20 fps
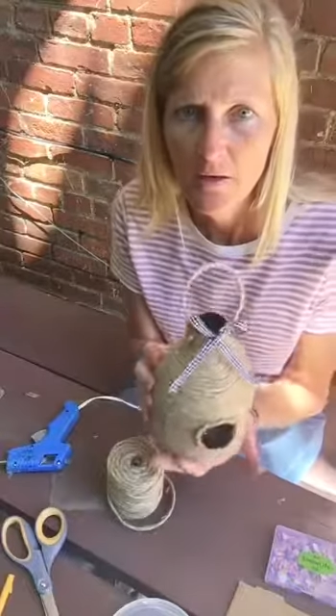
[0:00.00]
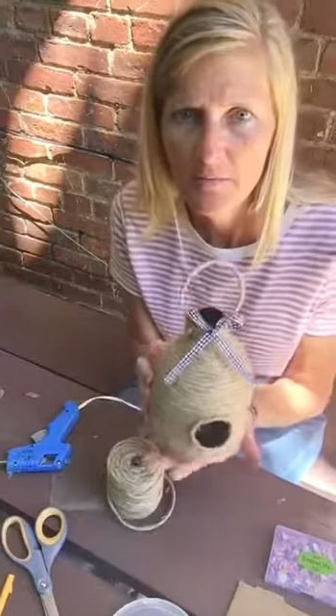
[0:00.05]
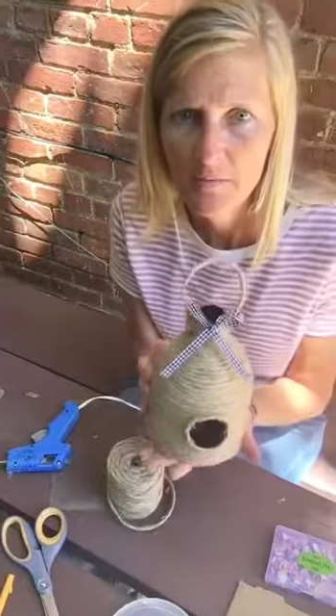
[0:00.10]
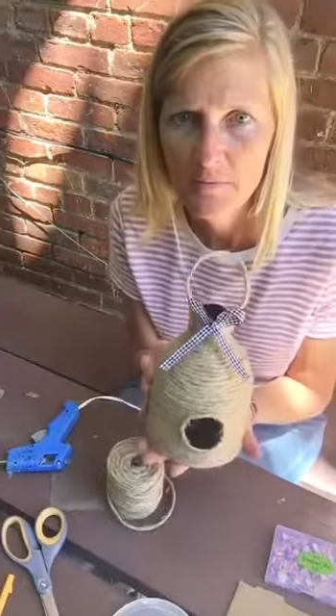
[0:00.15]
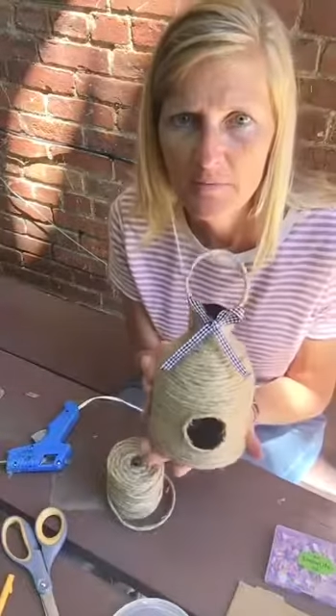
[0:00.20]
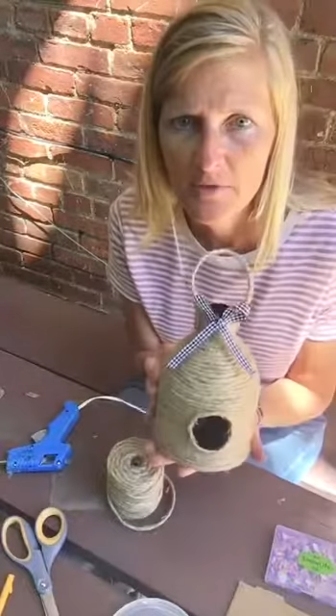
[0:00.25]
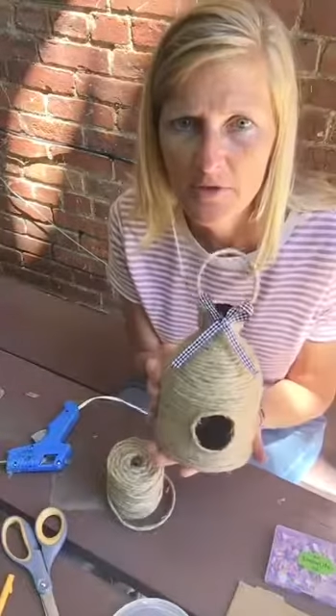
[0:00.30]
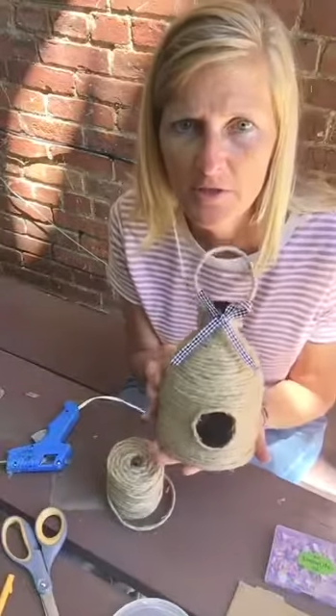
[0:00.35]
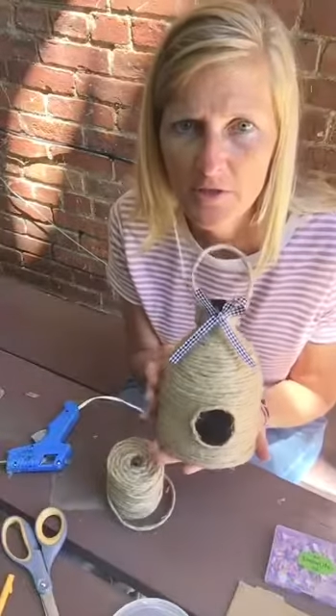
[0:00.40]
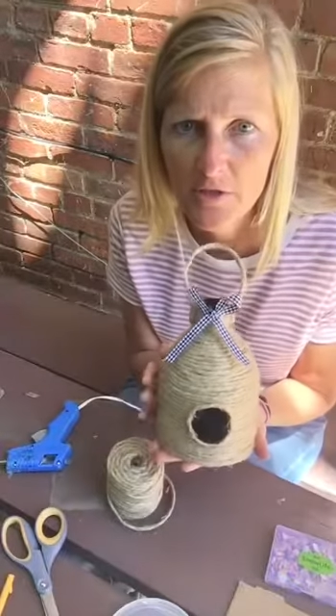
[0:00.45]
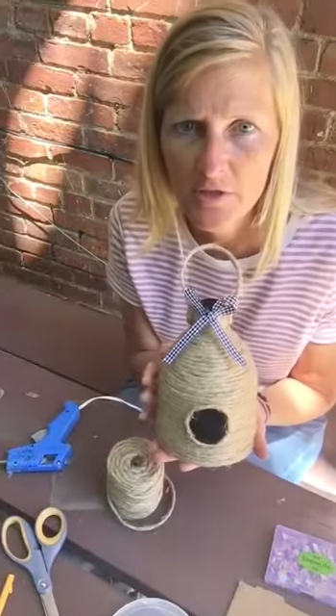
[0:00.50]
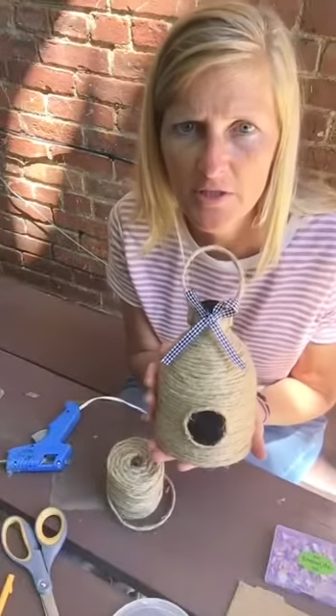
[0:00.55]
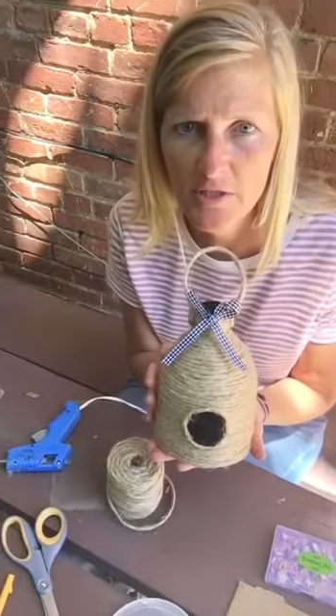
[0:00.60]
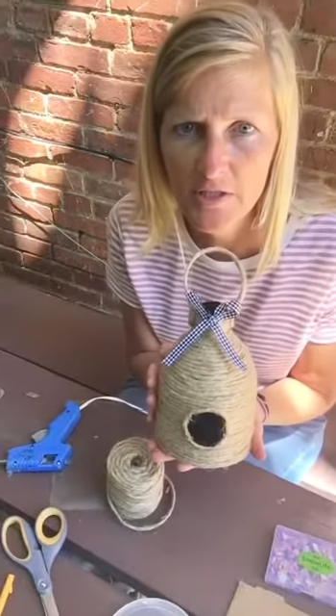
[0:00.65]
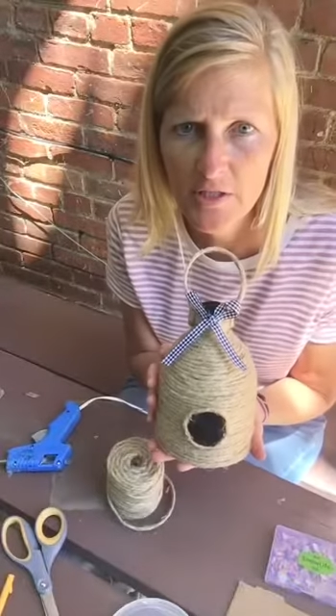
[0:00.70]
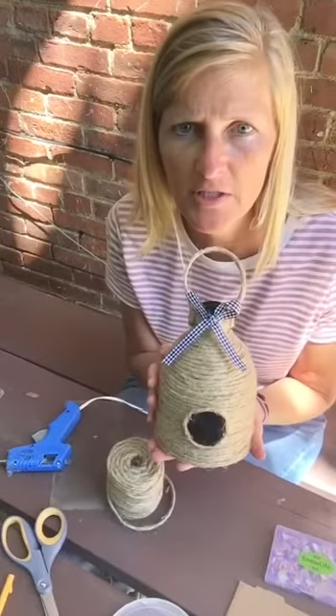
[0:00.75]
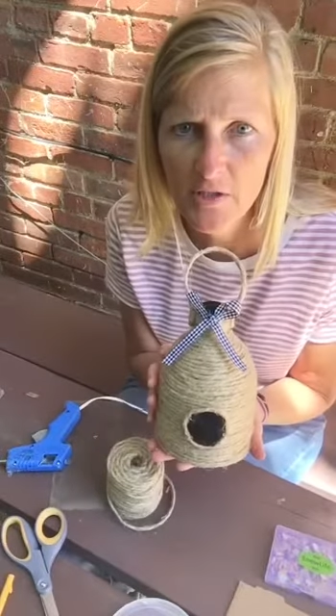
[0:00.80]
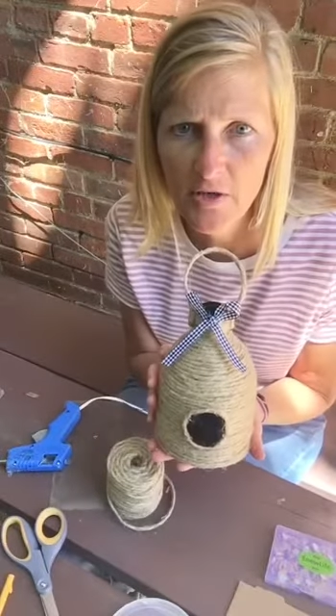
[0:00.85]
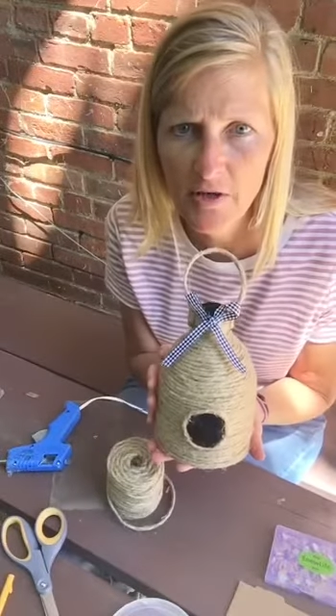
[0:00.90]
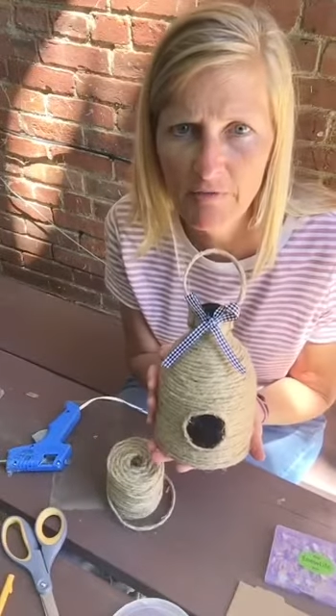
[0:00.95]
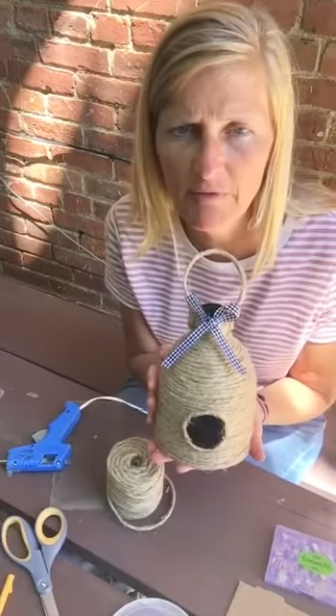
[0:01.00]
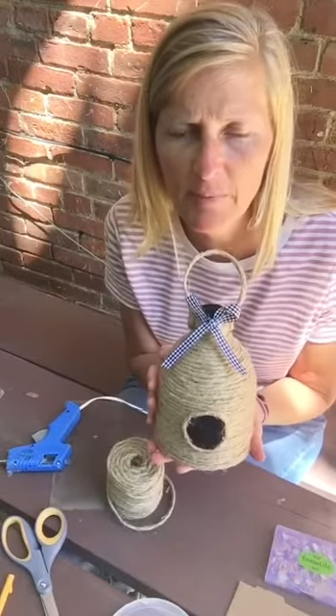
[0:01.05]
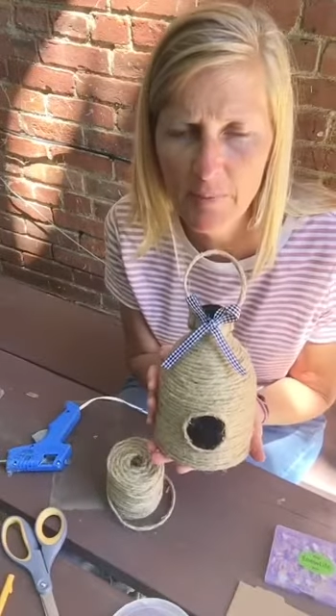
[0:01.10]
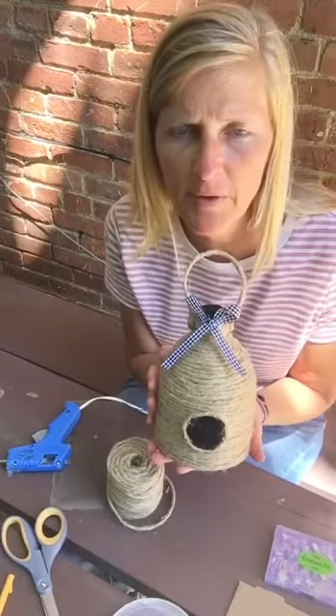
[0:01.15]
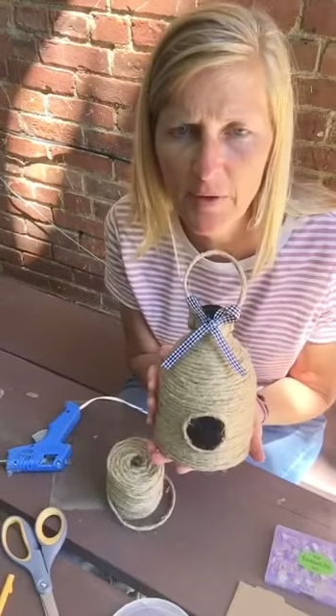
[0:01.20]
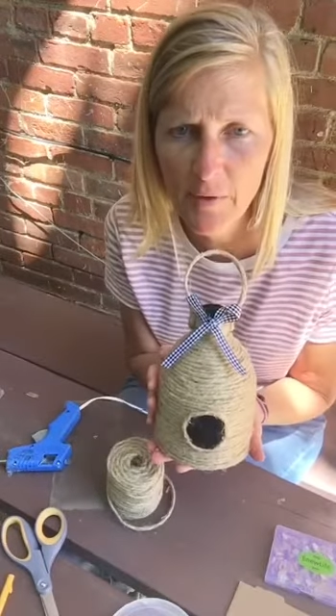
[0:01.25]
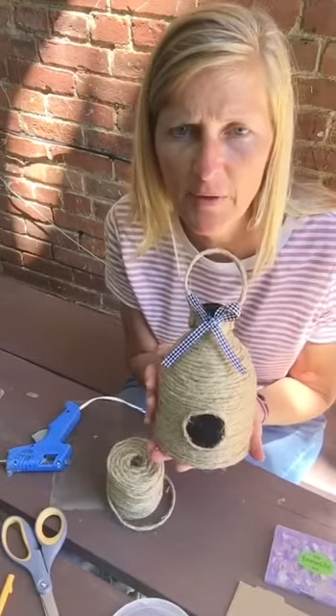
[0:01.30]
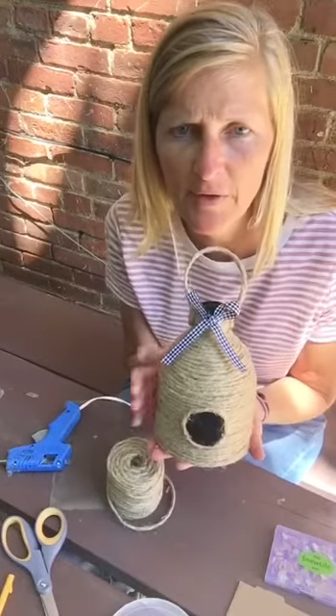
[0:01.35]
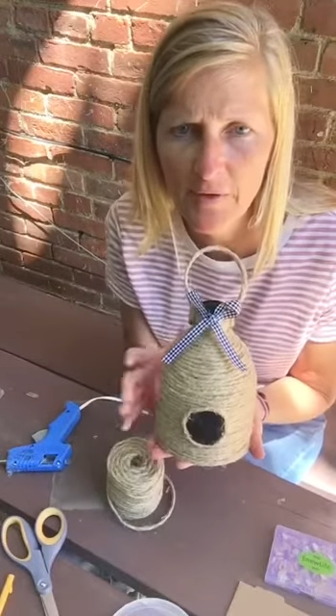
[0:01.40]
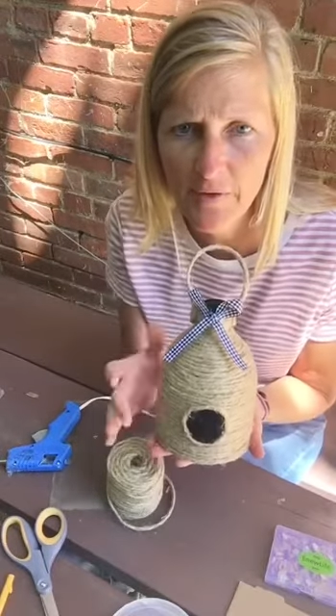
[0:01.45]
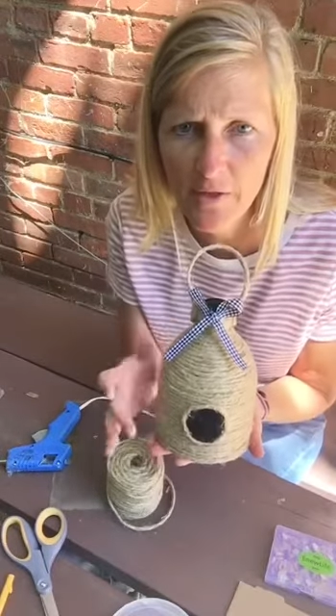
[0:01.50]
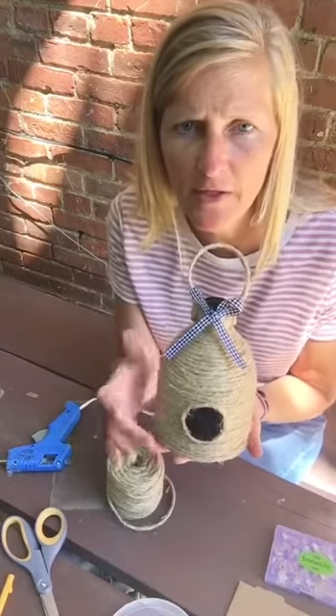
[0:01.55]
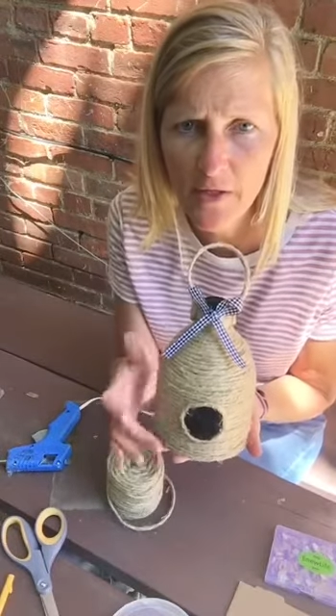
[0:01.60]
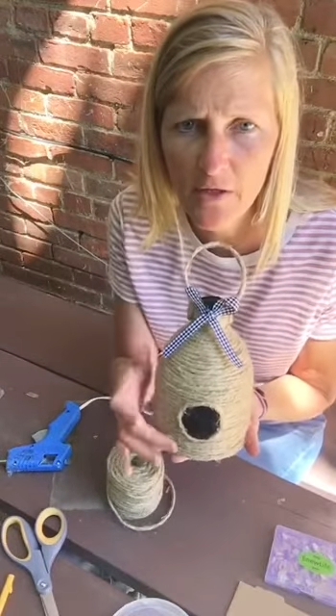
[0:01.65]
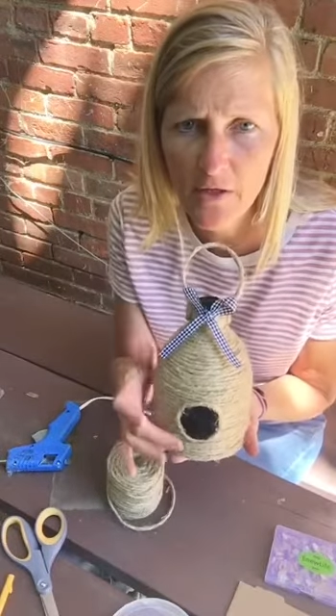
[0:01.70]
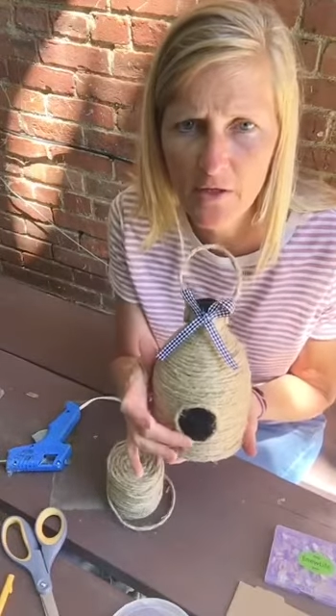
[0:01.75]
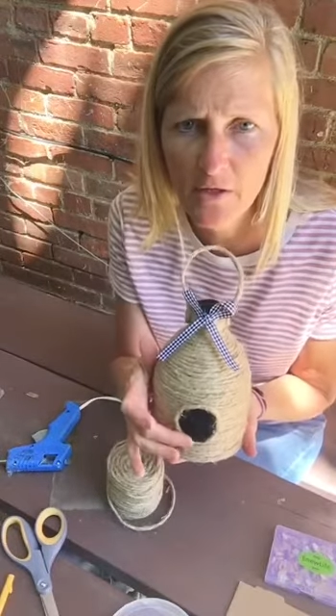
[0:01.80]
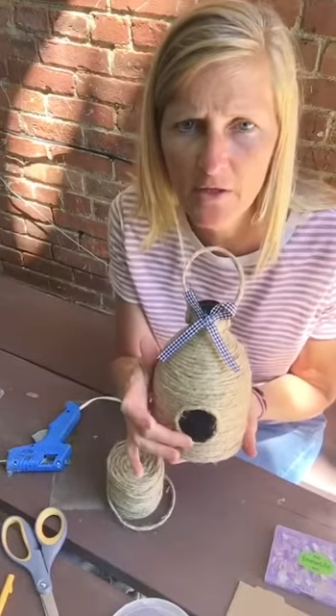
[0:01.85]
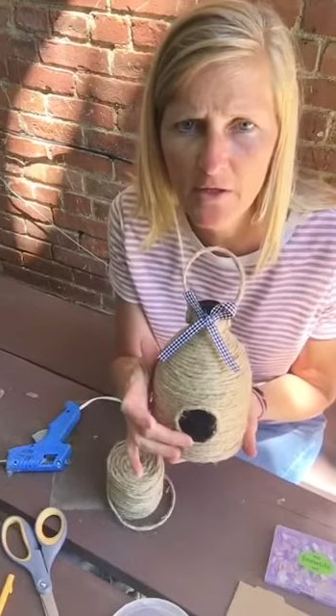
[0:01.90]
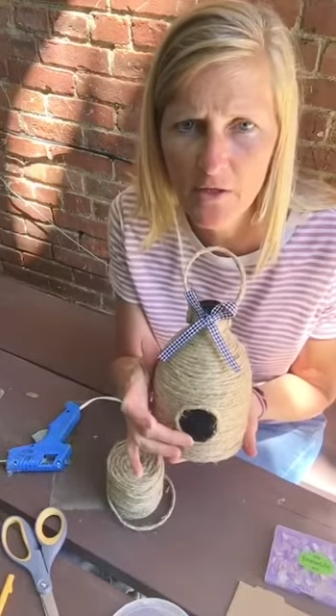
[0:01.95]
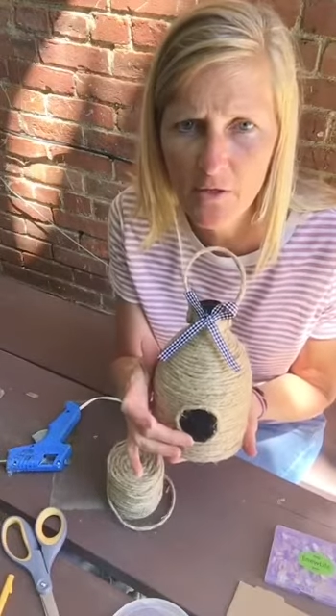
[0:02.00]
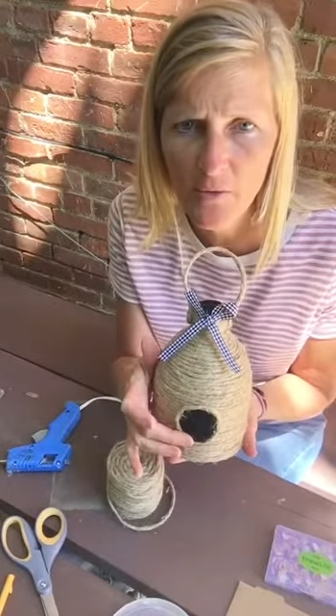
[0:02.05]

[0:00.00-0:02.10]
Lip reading: So you can see you have the bow on there,